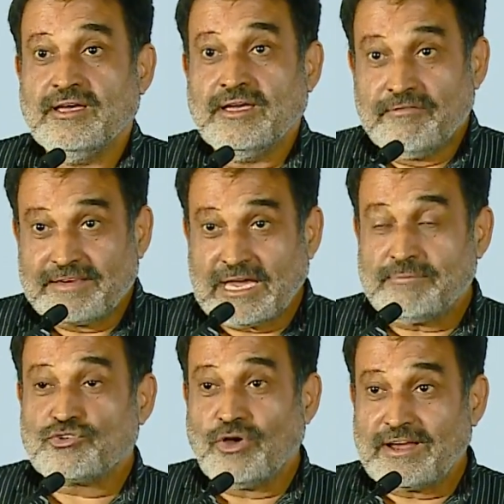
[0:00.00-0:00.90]
If it
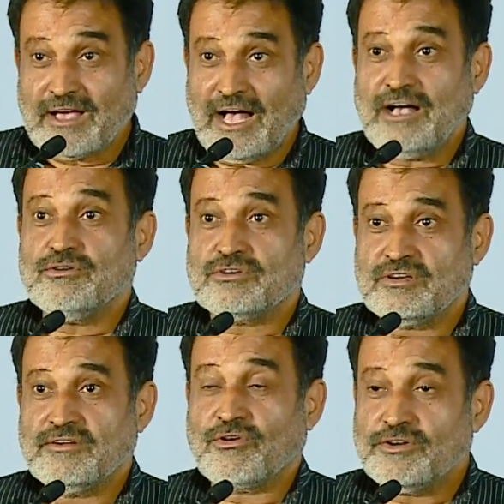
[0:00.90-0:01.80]
keeps going out,
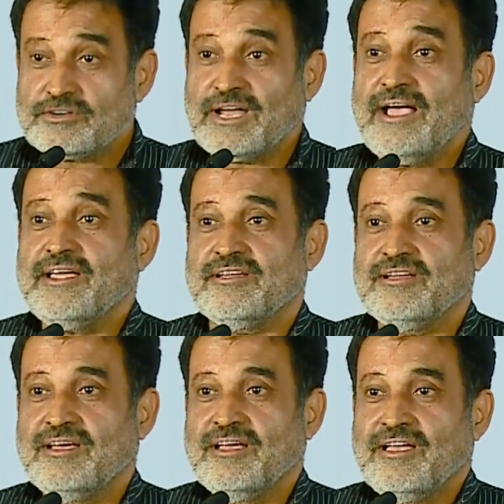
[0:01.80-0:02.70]
you're going to die.
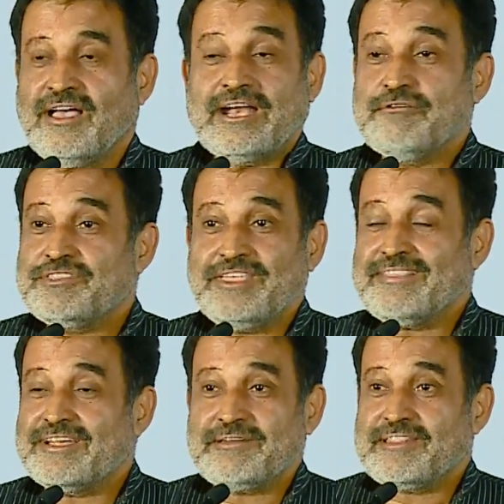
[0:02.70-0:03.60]
And if you think
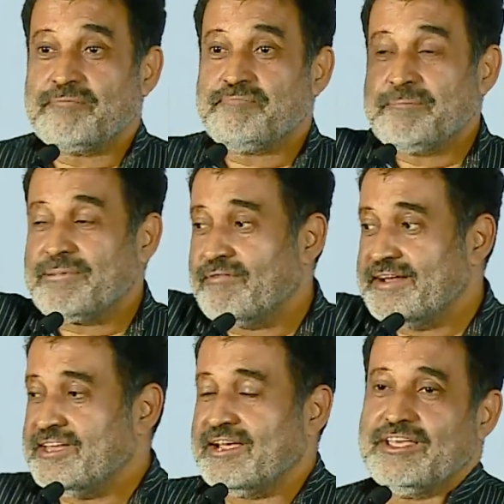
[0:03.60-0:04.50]
that there are people
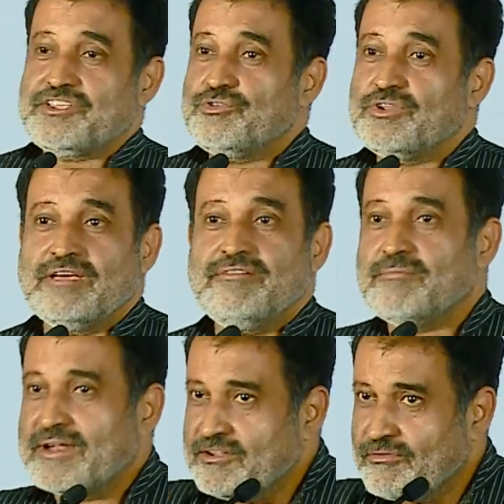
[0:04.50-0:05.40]
waiting in the queue to give you
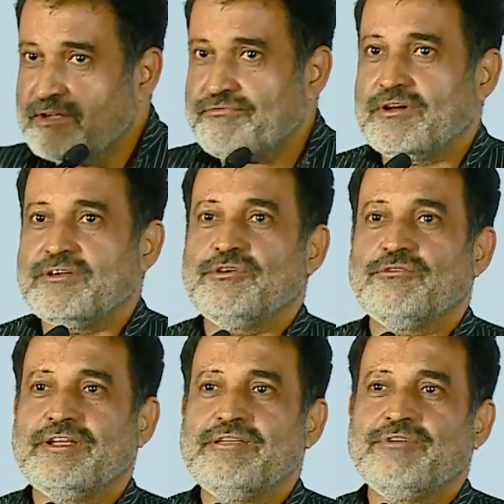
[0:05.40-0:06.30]
money, you're
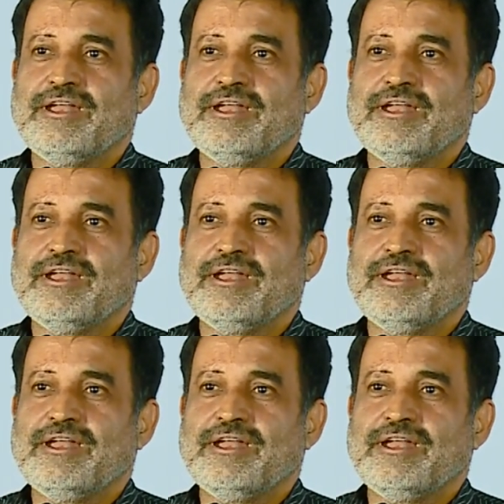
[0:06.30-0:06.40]
very,